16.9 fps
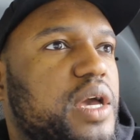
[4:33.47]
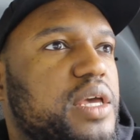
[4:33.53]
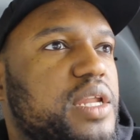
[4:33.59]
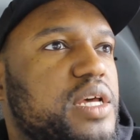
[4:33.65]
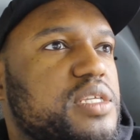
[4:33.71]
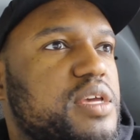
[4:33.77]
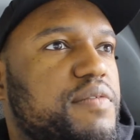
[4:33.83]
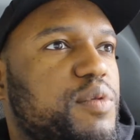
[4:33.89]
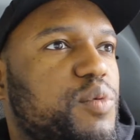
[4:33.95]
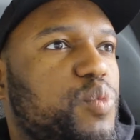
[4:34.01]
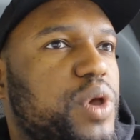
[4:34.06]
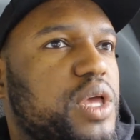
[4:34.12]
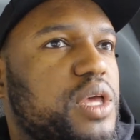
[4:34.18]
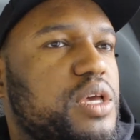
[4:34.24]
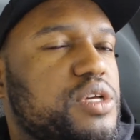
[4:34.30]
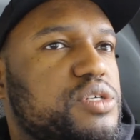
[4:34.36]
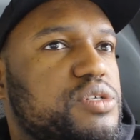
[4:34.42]
He doesn't have the
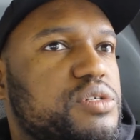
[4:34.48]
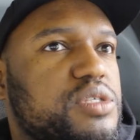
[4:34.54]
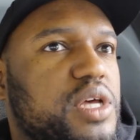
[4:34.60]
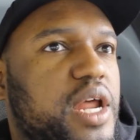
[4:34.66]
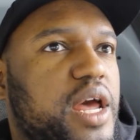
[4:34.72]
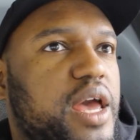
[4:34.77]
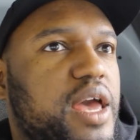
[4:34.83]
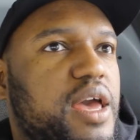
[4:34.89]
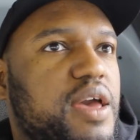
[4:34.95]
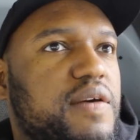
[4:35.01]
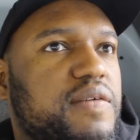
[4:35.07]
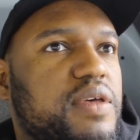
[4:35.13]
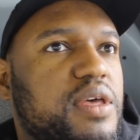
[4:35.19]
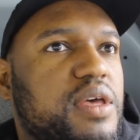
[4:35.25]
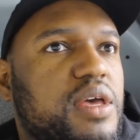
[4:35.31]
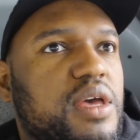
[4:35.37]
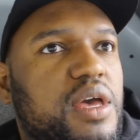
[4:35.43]
weight issues that I
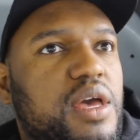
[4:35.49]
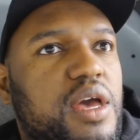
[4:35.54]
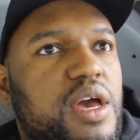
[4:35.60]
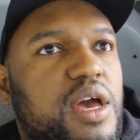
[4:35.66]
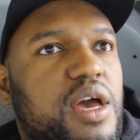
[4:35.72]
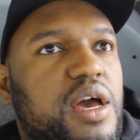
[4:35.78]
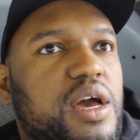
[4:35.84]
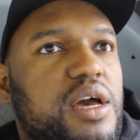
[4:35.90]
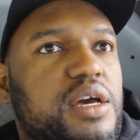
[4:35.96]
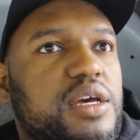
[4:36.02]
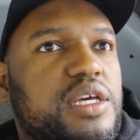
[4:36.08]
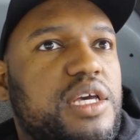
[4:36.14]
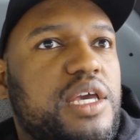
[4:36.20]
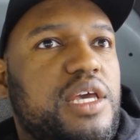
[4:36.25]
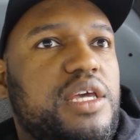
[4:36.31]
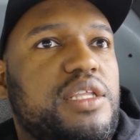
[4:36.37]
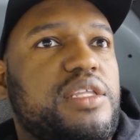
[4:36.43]

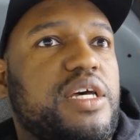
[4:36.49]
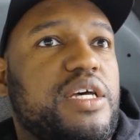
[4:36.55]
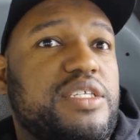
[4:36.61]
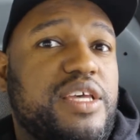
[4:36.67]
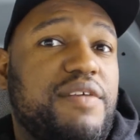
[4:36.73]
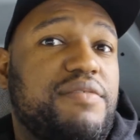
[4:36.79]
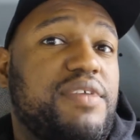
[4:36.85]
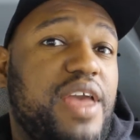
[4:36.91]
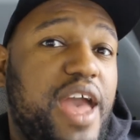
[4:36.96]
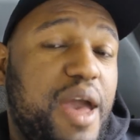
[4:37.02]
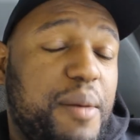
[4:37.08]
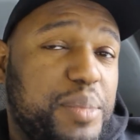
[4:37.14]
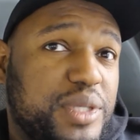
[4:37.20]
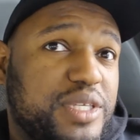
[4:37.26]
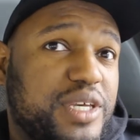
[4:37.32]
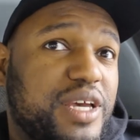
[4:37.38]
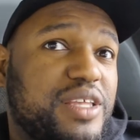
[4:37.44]
have. He does have the
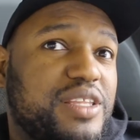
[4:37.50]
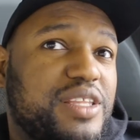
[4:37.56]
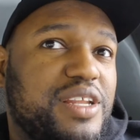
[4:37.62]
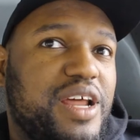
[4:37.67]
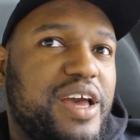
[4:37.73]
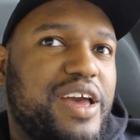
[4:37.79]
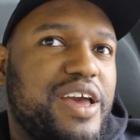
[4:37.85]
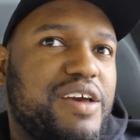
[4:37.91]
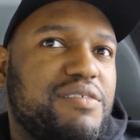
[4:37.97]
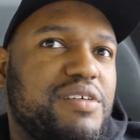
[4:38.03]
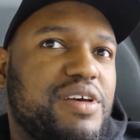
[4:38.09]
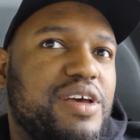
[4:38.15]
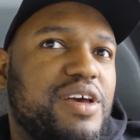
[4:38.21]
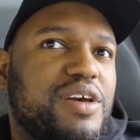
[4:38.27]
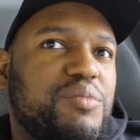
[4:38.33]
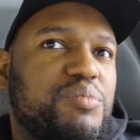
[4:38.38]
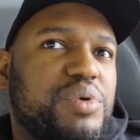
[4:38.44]
appetite that I have,
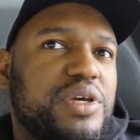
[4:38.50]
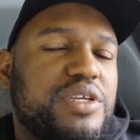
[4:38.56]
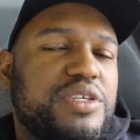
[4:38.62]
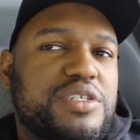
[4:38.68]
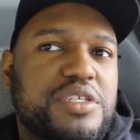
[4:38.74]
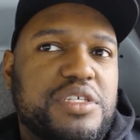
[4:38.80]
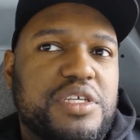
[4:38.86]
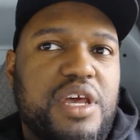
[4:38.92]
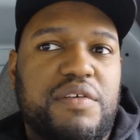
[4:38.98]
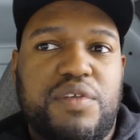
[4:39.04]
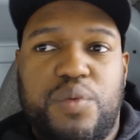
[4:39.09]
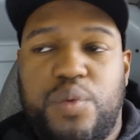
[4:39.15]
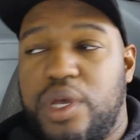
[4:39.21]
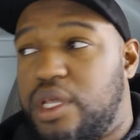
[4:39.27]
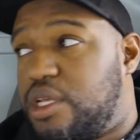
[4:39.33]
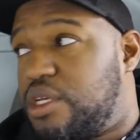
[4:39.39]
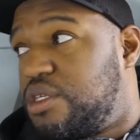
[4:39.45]
but he just doesn't have the
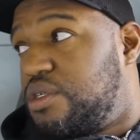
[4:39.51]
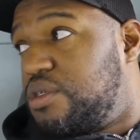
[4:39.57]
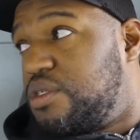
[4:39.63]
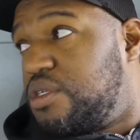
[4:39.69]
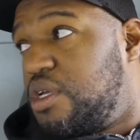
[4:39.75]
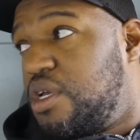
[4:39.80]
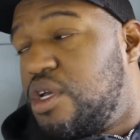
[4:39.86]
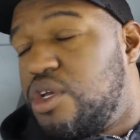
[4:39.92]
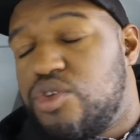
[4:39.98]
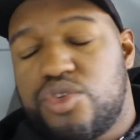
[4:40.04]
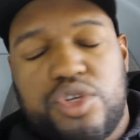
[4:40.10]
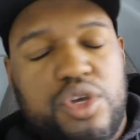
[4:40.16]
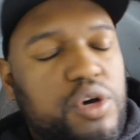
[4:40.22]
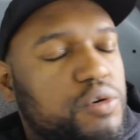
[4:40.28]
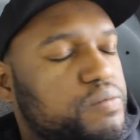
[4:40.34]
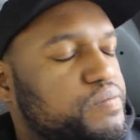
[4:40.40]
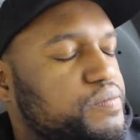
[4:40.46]
weight issues.
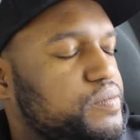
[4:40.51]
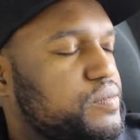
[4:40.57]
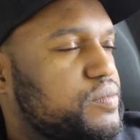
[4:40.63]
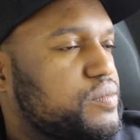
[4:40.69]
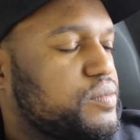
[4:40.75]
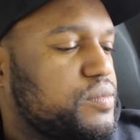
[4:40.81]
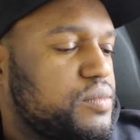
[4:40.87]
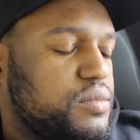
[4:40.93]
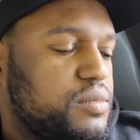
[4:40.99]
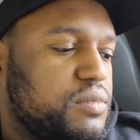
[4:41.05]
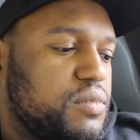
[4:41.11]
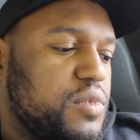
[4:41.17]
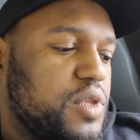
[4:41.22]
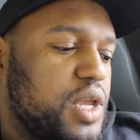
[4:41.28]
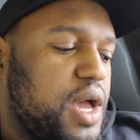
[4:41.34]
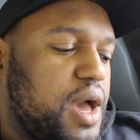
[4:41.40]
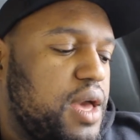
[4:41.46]
So
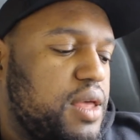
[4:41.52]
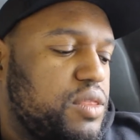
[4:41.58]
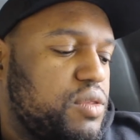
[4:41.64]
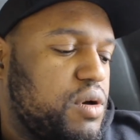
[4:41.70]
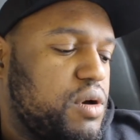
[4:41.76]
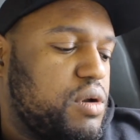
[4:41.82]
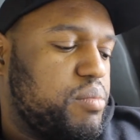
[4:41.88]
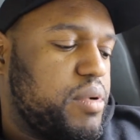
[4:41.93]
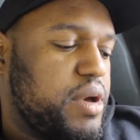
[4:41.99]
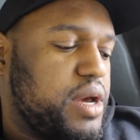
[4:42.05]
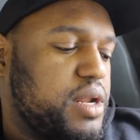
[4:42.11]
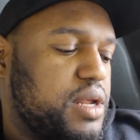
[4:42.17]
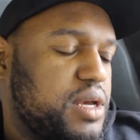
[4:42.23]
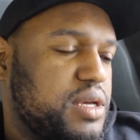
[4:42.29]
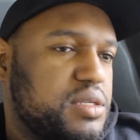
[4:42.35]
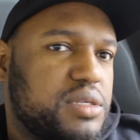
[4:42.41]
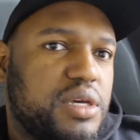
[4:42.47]
I had thought about it,
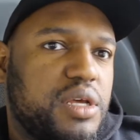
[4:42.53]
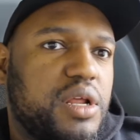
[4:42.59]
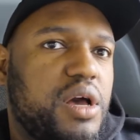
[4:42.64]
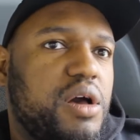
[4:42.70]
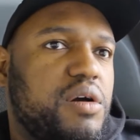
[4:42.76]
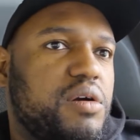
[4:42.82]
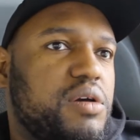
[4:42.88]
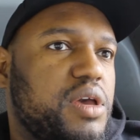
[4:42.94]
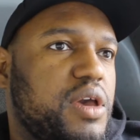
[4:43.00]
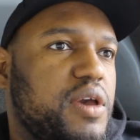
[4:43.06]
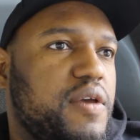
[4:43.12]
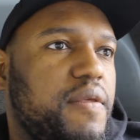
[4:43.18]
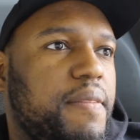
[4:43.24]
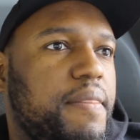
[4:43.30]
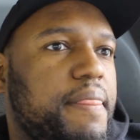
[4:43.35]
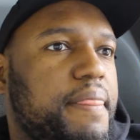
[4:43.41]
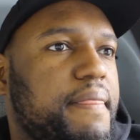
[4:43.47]
and I said, oh, okay.
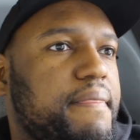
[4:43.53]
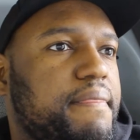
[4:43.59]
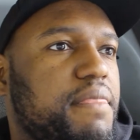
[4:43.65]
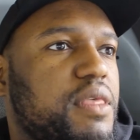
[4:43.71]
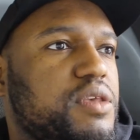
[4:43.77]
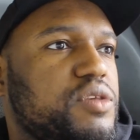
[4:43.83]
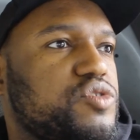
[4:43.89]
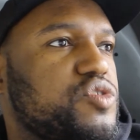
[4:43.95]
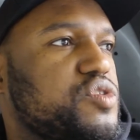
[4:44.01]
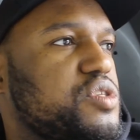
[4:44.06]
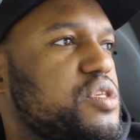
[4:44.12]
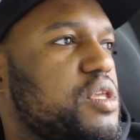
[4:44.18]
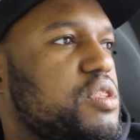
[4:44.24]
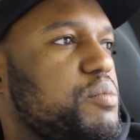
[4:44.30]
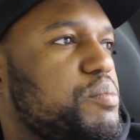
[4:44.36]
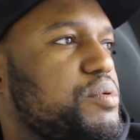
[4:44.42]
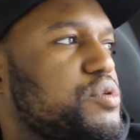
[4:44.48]
And she
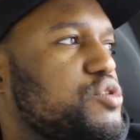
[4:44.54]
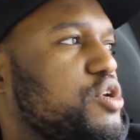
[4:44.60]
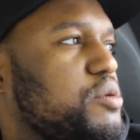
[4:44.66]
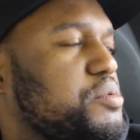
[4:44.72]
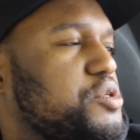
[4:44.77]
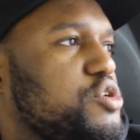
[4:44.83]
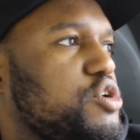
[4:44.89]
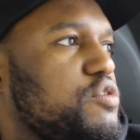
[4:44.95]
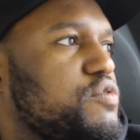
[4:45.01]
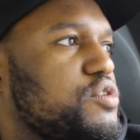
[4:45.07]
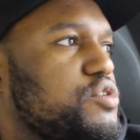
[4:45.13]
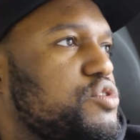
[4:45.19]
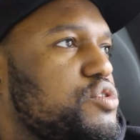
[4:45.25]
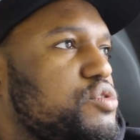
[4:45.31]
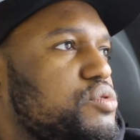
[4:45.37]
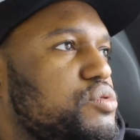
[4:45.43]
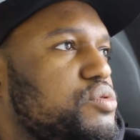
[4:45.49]
sent the prescription over
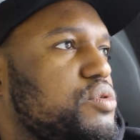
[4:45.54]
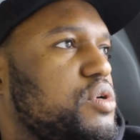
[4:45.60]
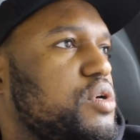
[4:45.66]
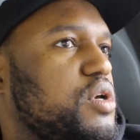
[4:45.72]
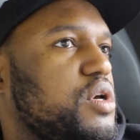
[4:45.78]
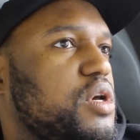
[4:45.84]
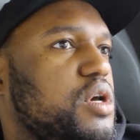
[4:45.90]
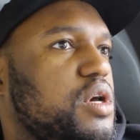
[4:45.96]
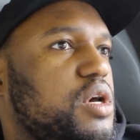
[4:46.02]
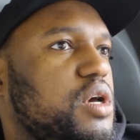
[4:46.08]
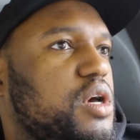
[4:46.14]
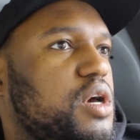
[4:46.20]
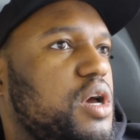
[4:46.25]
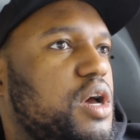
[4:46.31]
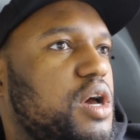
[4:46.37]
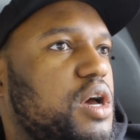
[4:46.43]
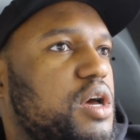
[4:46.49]

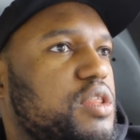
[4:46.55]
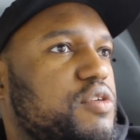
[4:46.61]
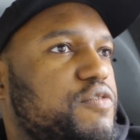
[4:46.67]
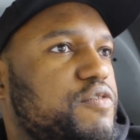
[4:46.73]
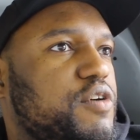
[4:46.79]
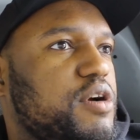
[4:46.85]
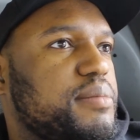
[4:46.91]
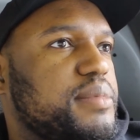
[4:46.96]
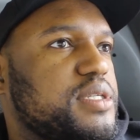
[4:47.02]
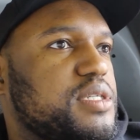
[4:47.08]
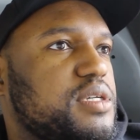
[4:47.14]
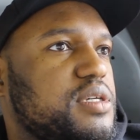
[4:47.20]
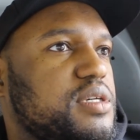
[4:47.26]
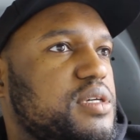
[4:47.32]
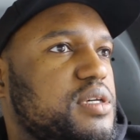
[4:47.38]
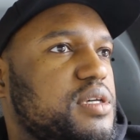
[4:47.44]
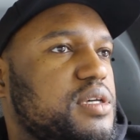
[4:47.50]
to the pharmacy,